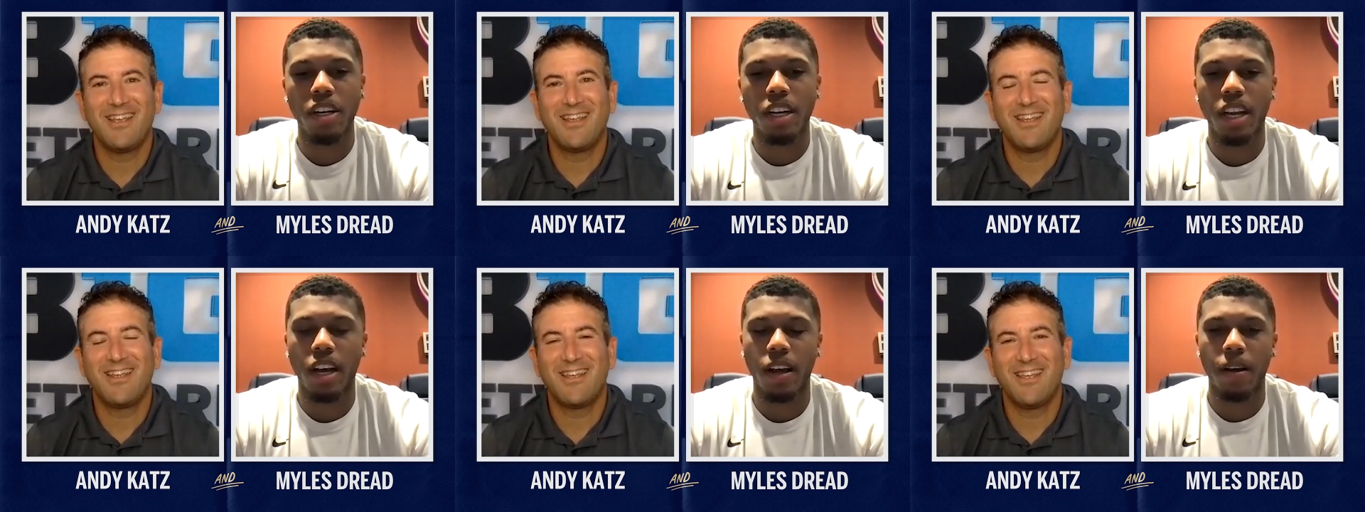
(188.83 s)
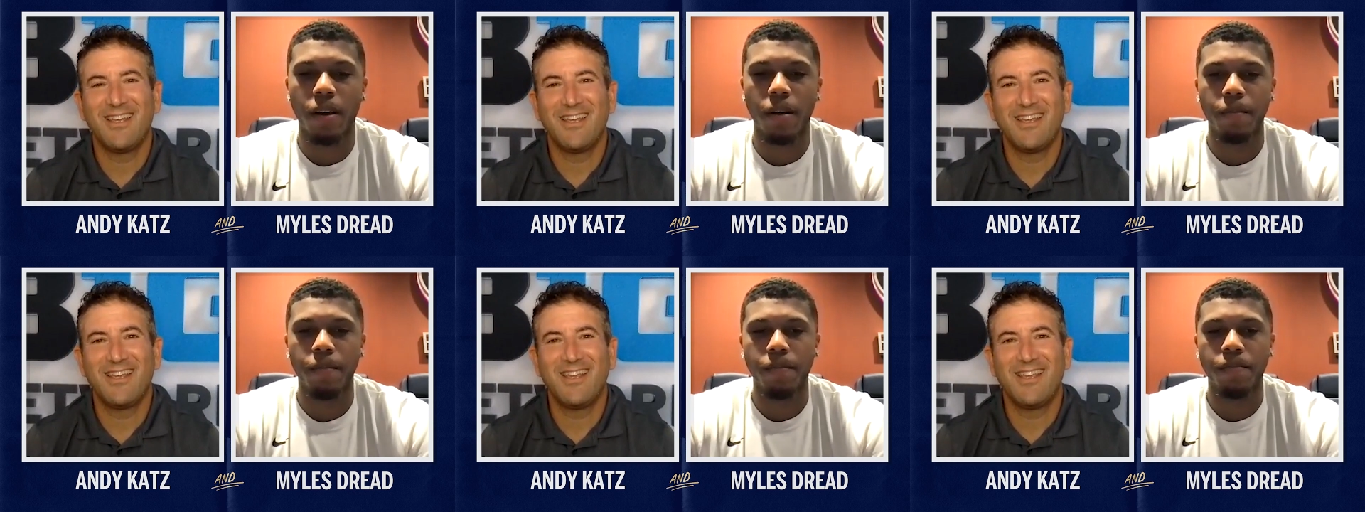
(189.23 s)

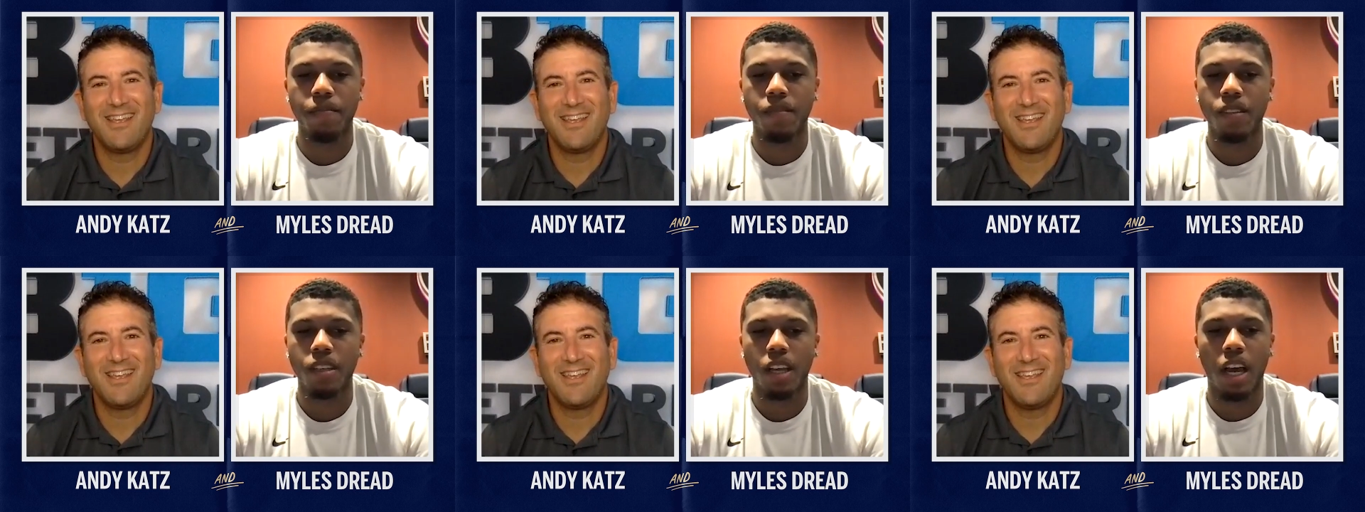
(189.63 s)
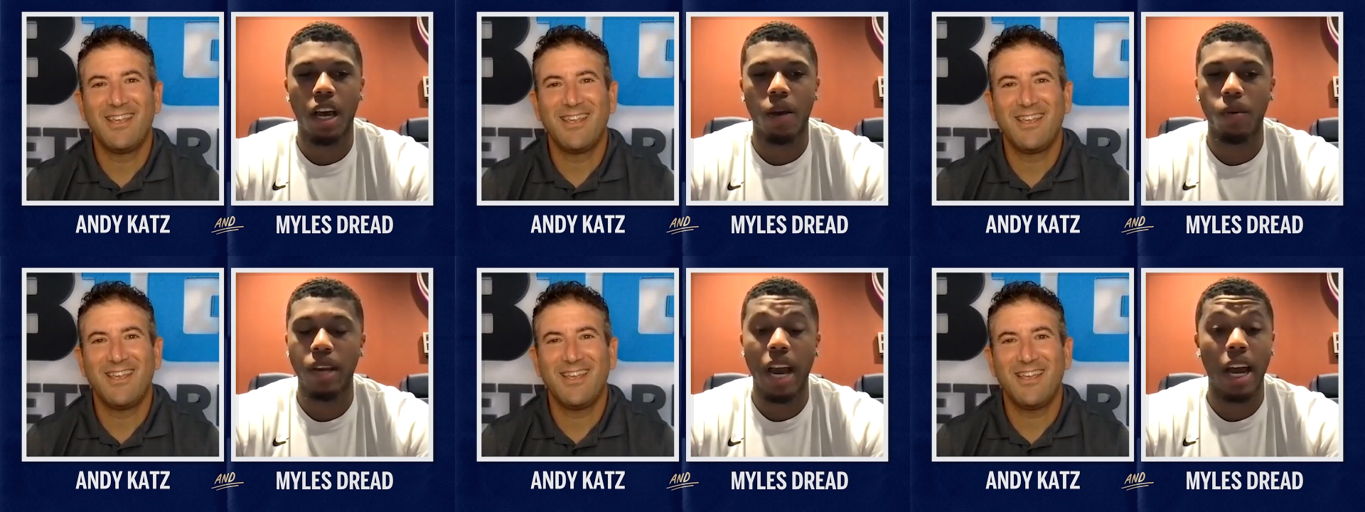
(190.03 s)
Speaker 1: Um, uh,
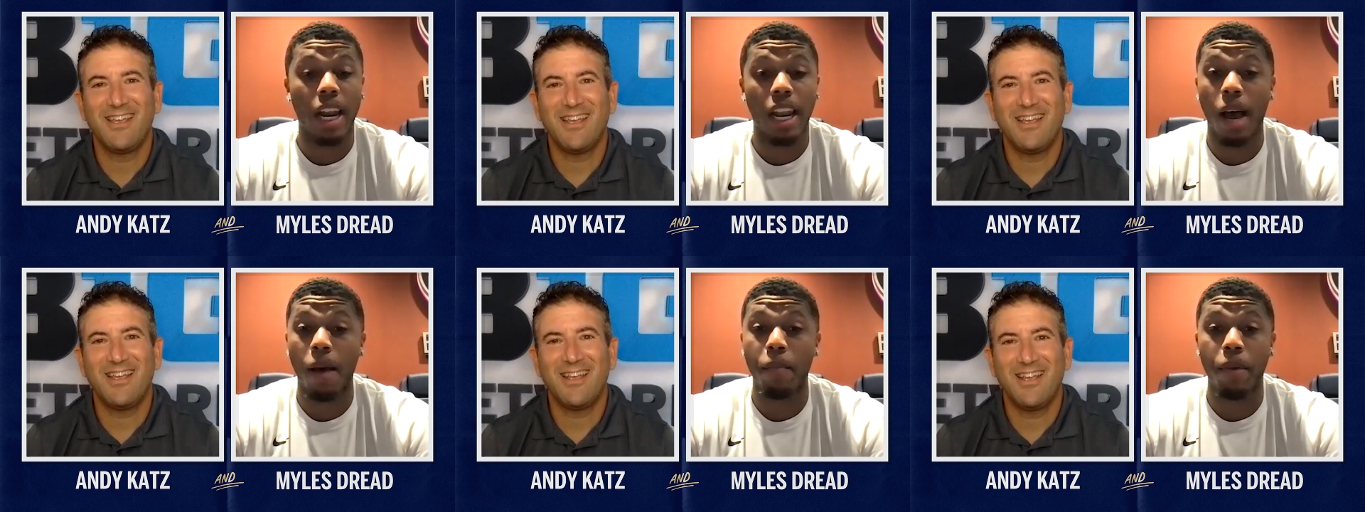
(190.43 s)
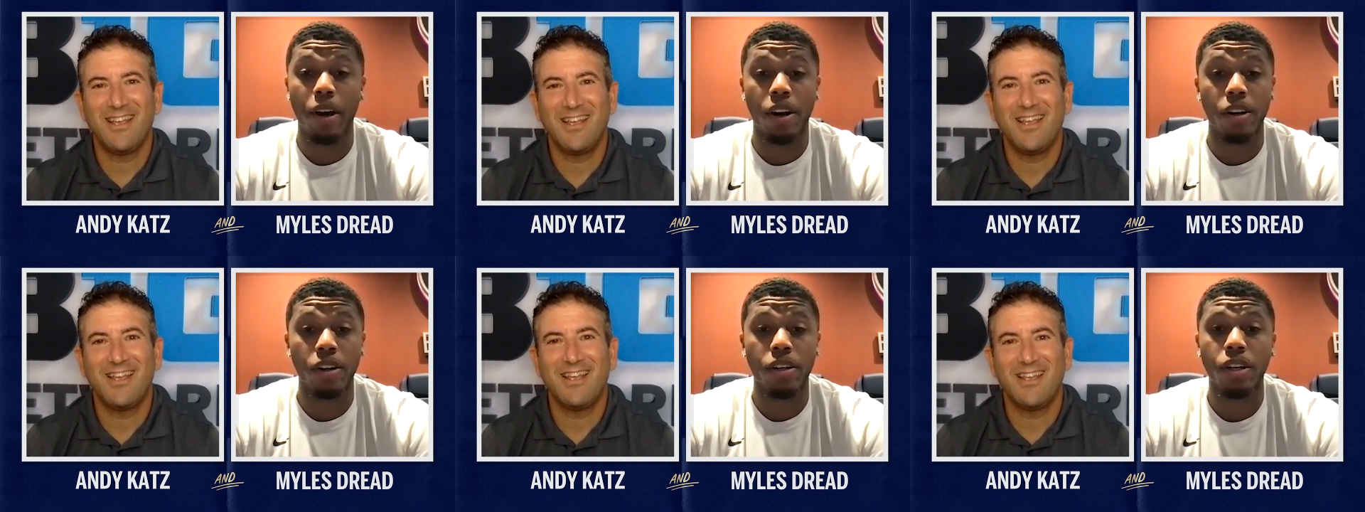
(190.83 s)
we got a lot
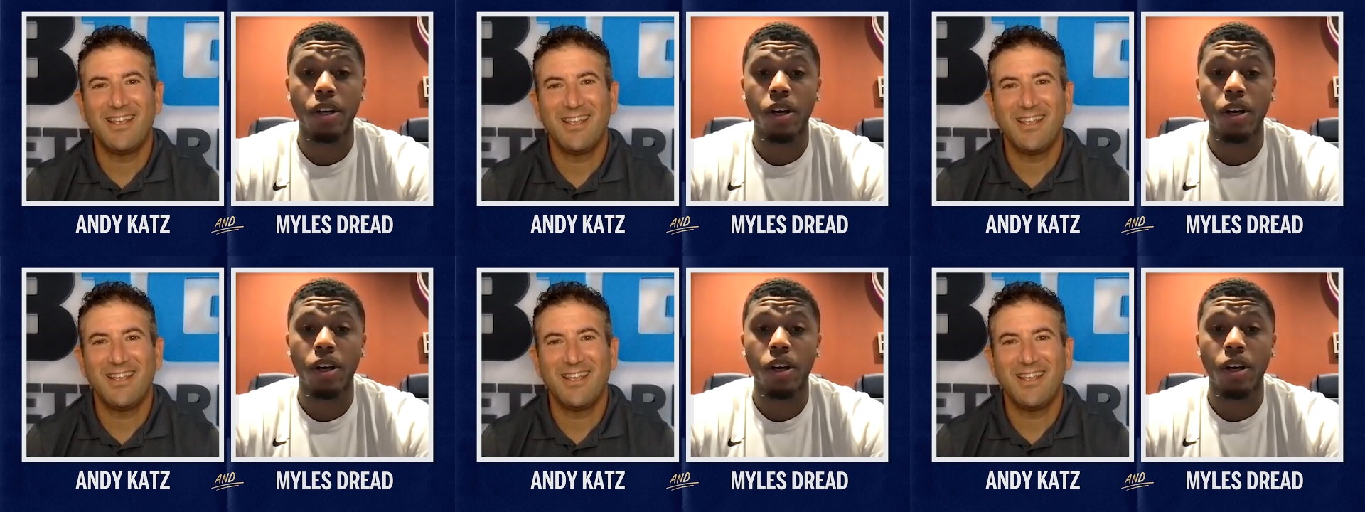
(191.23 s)
better.